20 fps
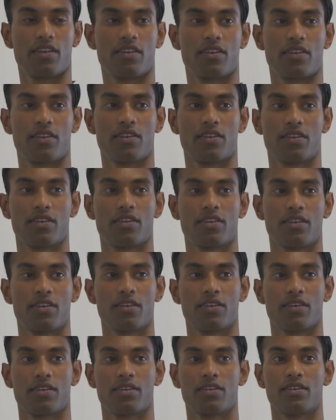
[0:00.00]
hone
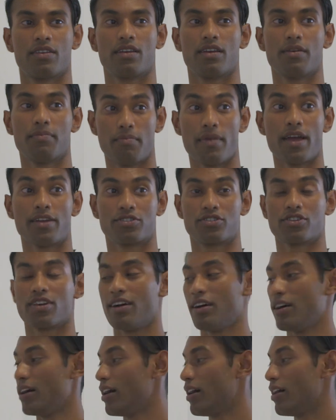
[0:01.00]
your um,
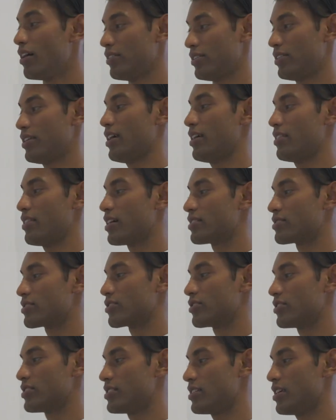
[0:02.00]
critical thinking
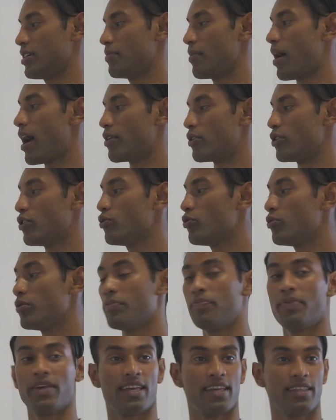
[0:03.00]
skills, to
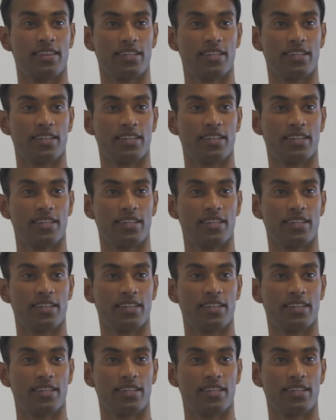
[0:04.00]
problem